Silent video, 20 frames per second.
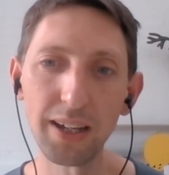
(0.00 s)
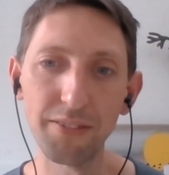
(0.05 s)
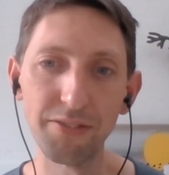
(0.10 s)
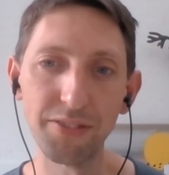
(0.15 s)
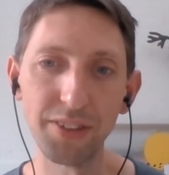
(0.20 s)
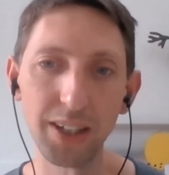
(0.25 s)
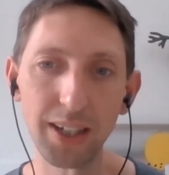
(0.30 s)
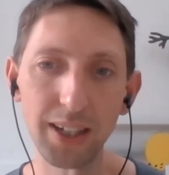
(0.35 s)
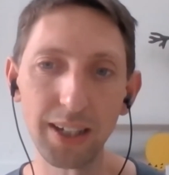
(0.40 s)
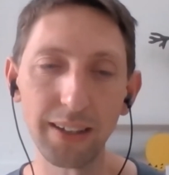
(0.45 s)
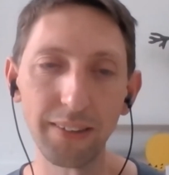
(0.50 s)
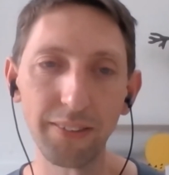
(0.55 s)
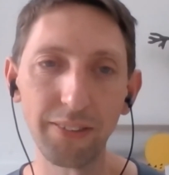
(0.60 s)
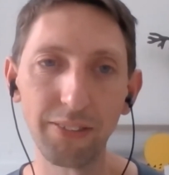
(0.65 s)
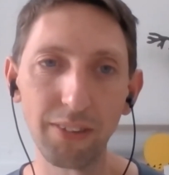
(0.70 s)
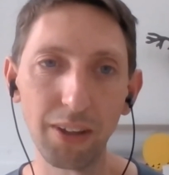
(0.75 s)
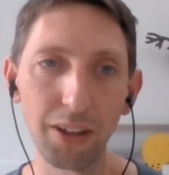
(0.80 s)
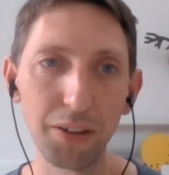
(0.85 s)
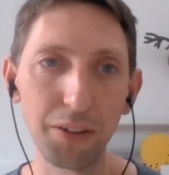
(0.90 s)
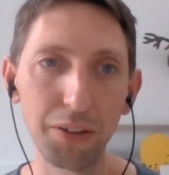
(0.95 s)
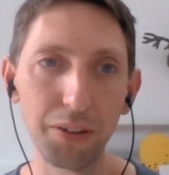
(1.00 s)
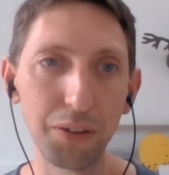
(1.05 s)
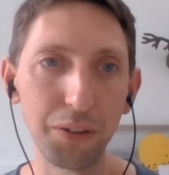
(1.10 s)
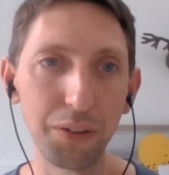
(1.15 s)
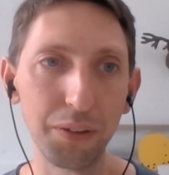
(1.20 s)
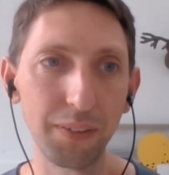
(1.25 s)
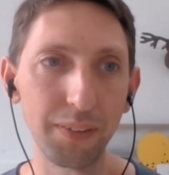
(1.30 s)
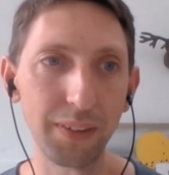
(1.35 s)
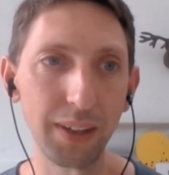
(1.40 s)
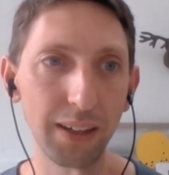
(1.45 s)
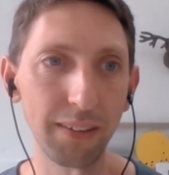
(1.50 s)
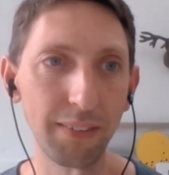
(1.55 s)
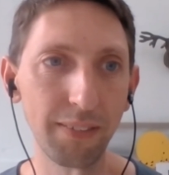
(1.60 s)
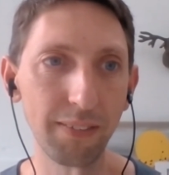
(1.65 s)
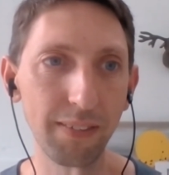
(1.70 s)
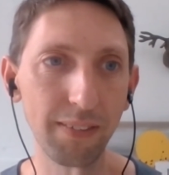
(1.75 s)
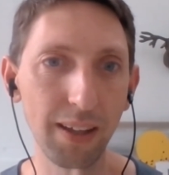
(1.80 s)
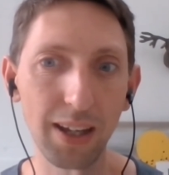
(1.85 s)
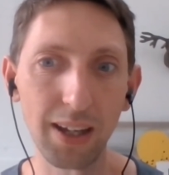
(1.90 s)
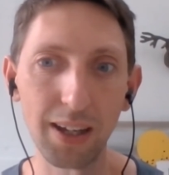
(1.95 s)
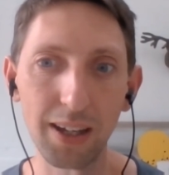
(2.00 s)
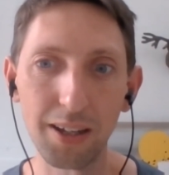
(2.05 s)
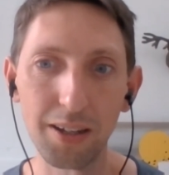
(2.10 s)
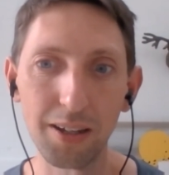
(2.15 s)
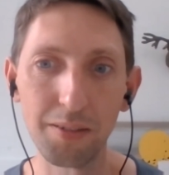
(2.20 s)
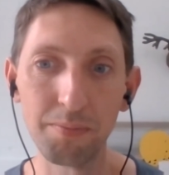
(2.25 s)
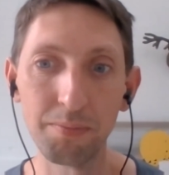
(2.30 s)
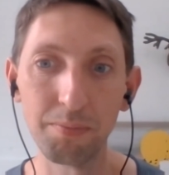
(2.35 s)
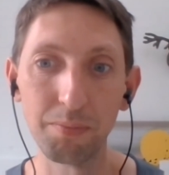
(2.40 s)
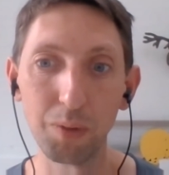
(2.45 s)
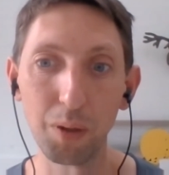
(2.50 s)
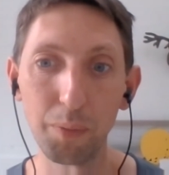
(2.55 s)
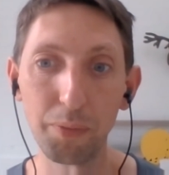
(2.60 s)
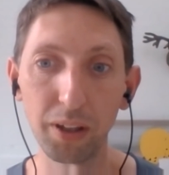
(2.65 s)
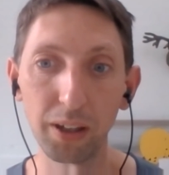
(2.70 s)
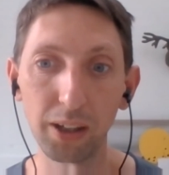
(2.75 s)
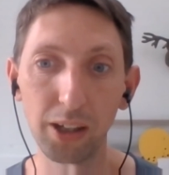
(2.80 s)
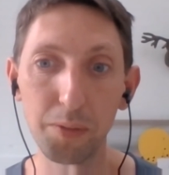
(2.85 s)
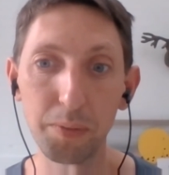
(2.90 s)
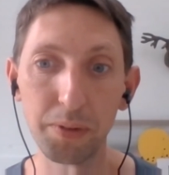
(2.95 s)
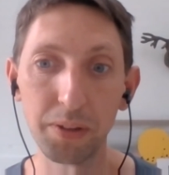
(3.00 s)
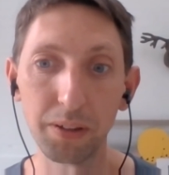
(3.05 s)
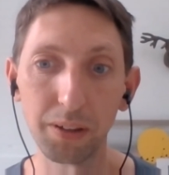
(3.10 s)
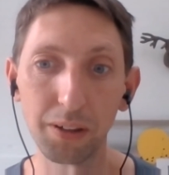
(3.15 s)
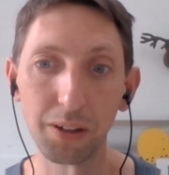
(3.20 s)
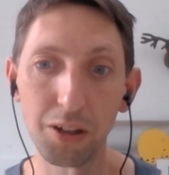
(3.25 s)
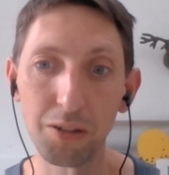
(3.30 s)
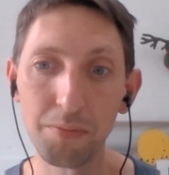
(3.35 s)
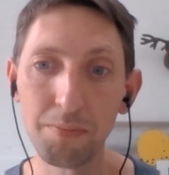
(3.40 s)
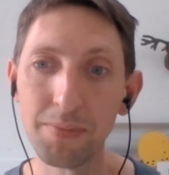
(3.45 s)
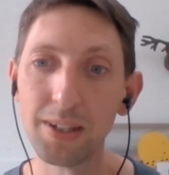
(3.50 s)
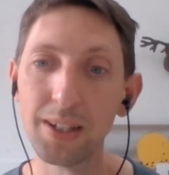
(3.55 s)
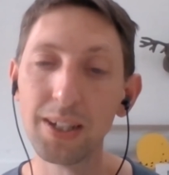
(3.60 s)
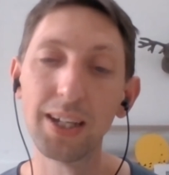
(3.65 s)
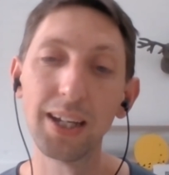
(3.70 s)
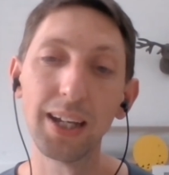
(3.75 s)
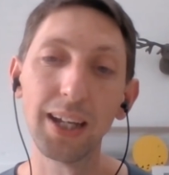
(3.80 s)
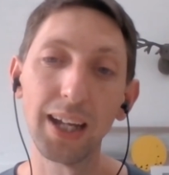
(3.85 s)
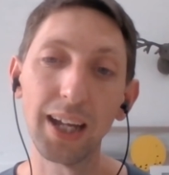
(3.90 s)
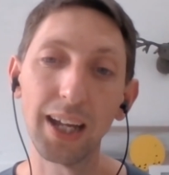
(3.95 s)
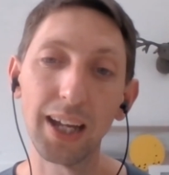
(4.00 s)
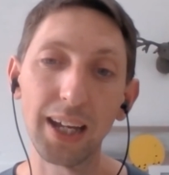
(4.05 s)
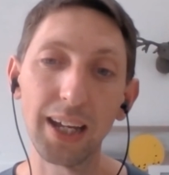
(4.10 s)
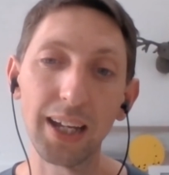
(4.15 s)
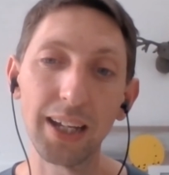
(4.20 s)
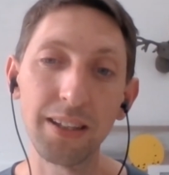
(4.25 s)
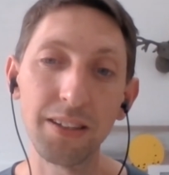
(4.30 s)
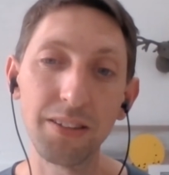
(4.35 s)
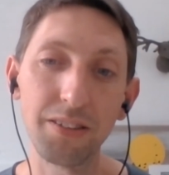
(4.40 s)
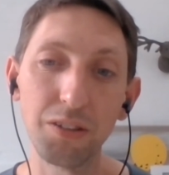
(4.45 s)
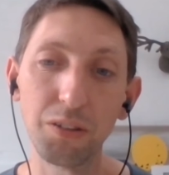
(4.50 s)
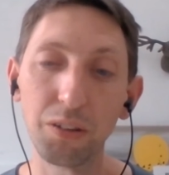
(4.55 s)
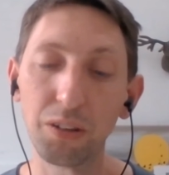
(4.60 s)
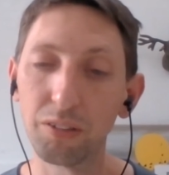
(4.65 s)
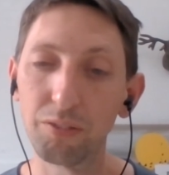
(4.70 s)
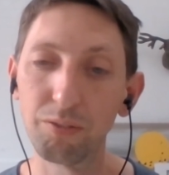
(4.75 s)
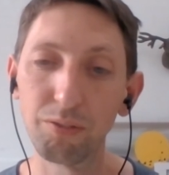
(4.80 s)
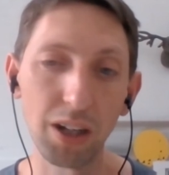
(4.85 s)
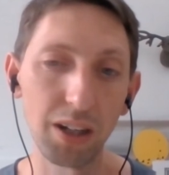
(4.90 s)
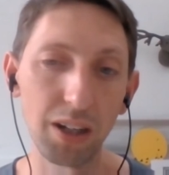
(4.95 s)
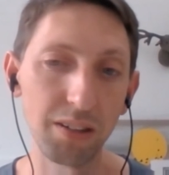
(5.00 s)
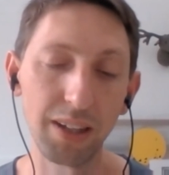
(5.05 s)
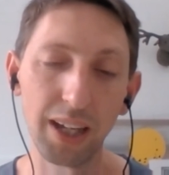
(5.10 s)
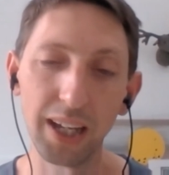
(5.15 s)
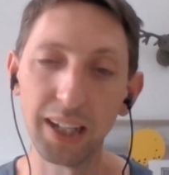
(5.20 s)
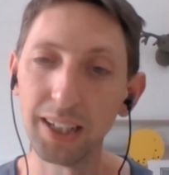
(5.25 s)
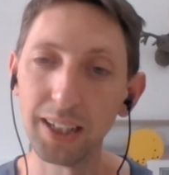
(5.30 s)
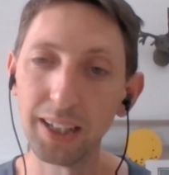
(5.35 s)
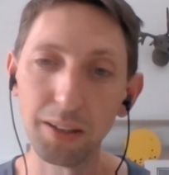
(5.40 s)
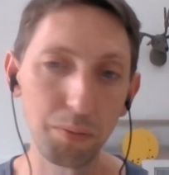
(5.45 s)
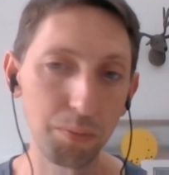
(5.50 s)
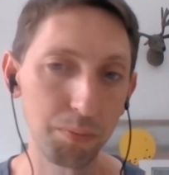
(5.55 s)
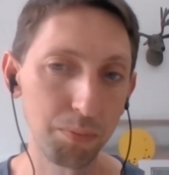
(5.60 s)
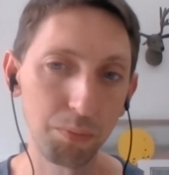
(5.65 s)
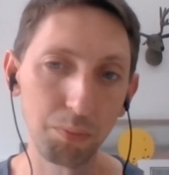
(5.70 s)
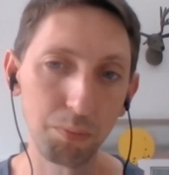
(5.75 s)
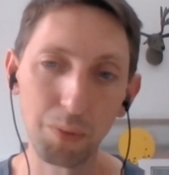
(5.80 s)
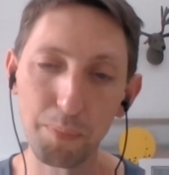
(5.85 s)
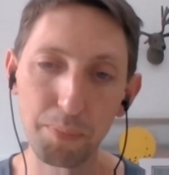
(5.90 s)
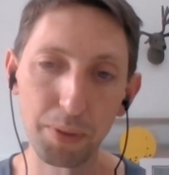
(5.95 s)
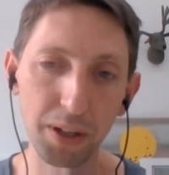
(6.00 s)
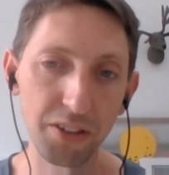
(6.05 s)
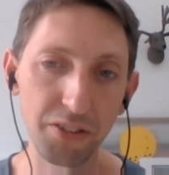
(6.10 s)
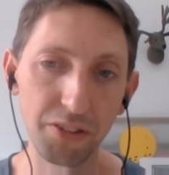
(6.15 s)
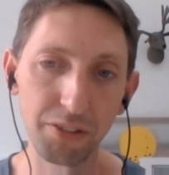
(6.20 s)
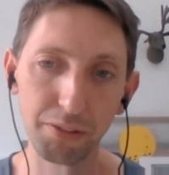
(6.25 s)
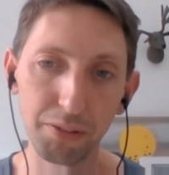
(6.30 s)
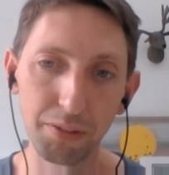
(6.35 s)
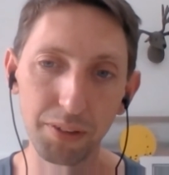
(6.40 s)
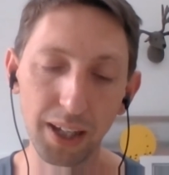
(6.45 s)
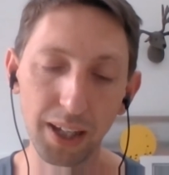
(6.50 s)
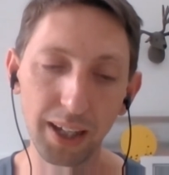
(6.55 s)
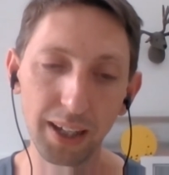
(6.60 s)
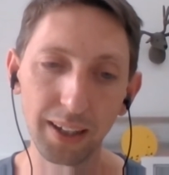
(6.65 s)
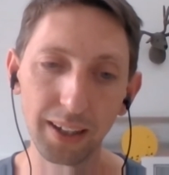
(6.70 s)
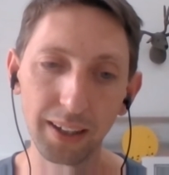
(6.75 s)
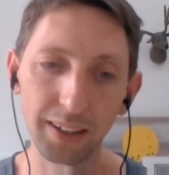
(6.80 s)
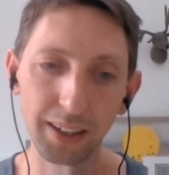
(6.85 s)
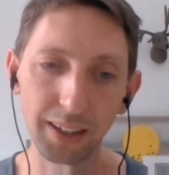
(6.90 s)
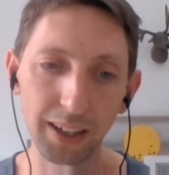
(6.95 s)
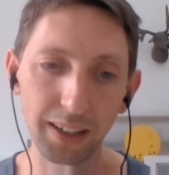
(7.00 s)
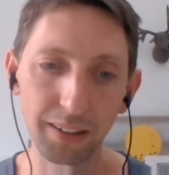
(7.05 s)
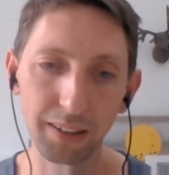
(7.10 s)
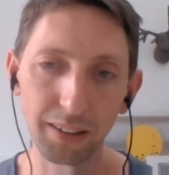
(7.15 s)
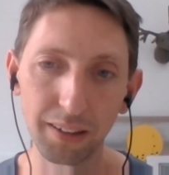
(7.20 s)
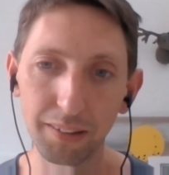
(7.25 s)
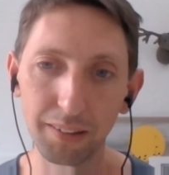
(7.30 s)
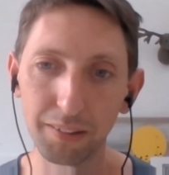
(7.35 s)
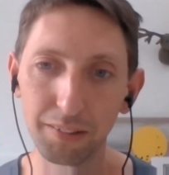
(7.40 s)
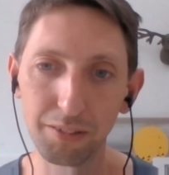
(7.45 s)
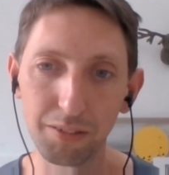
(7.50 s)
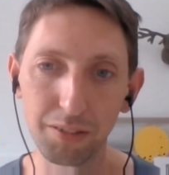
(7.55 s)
yeah. So that's websitecarbon.com, and you can run any web page through there and get a